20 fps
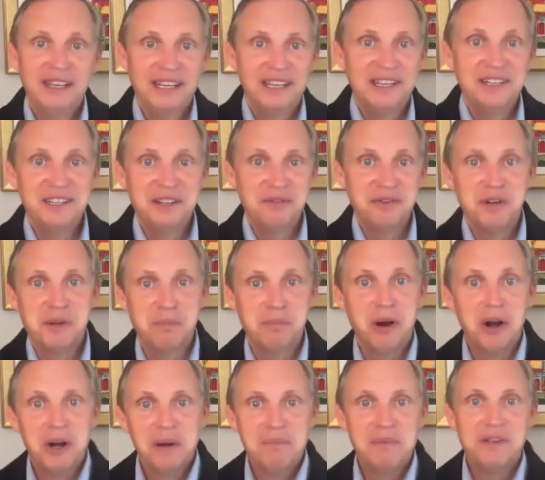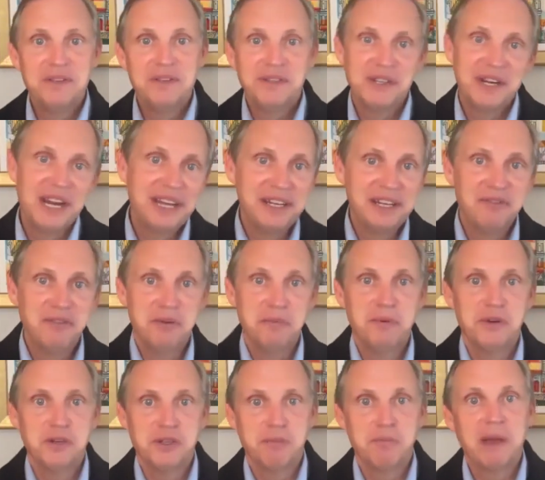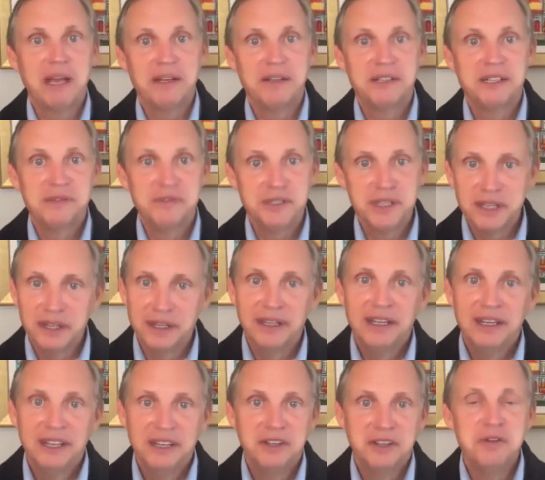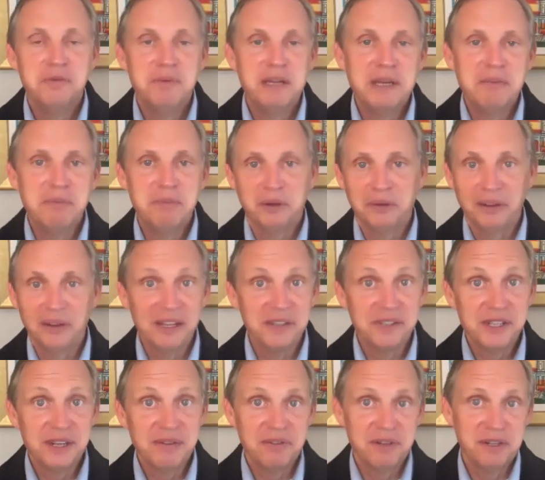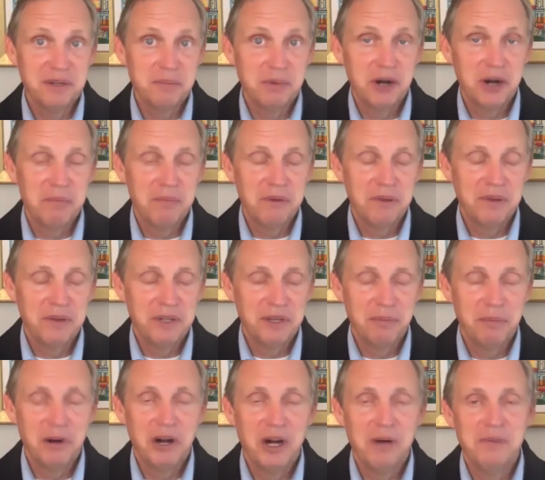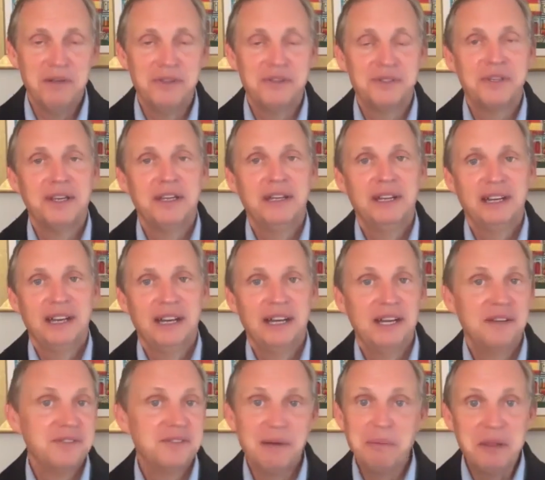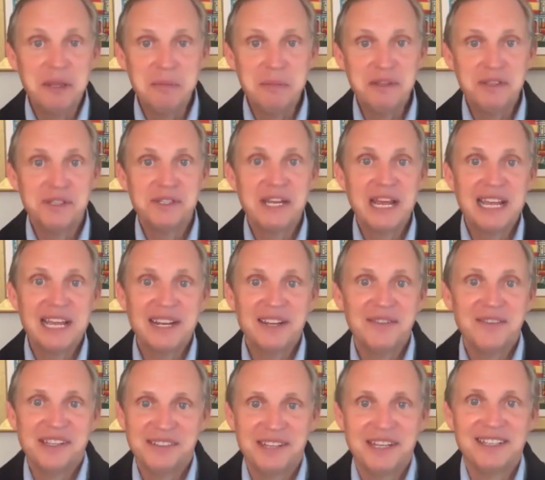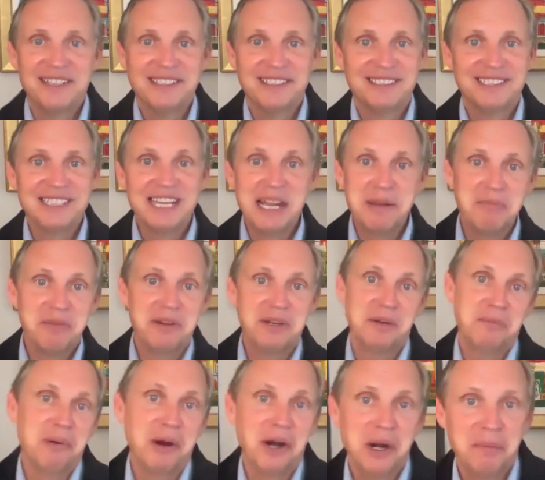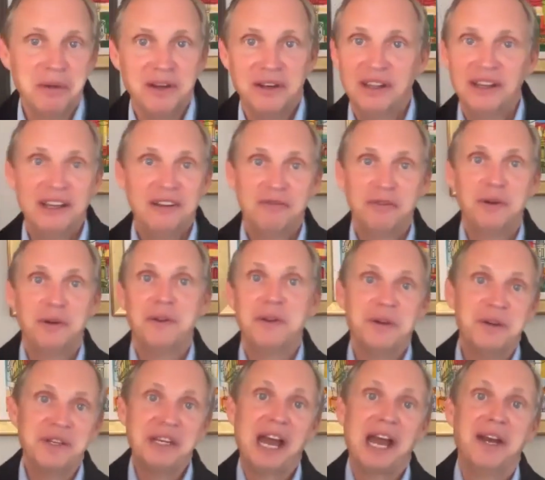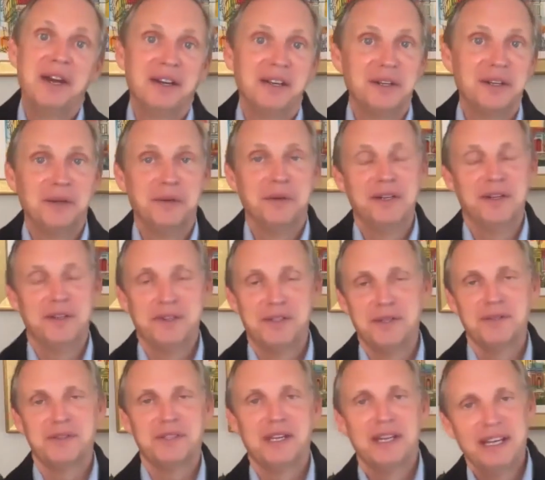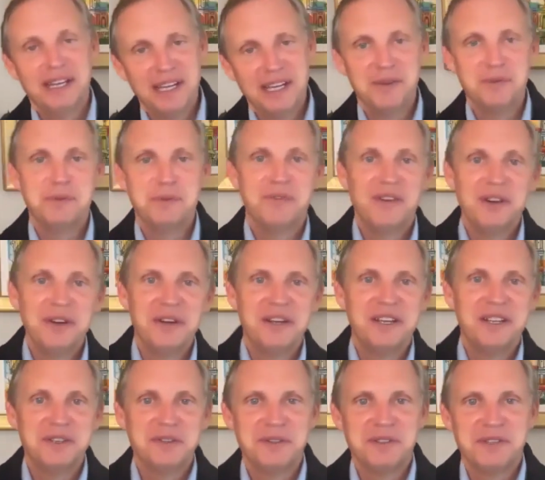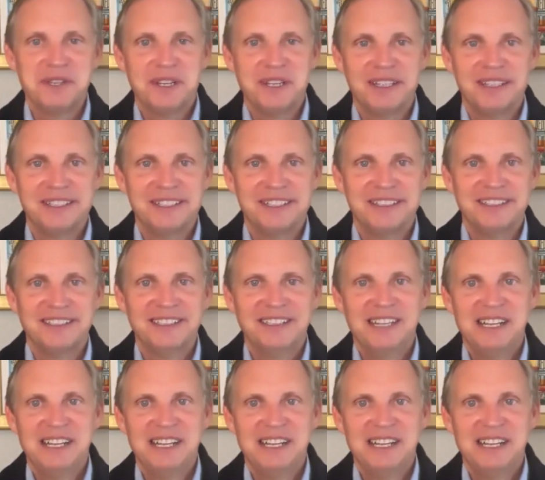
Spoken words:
in different departments and had different perspectives and new people in lots of different departments. Some of them had stayed in the same department for their entire career. So it was very interesting to